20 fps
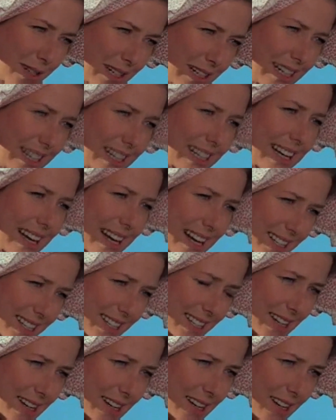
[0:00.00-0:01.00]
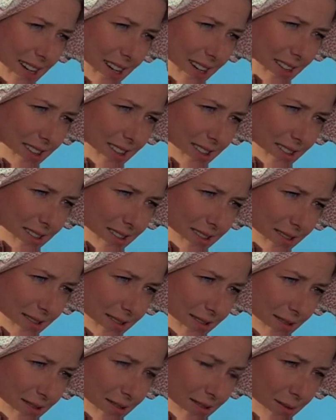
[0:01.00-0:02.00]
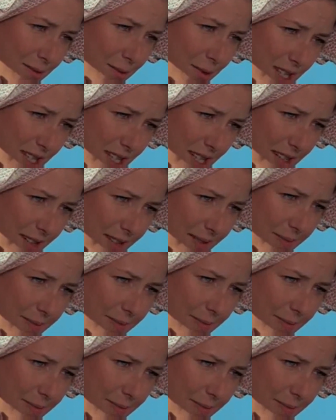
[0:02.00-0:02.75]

It took me a very long time to look back at all of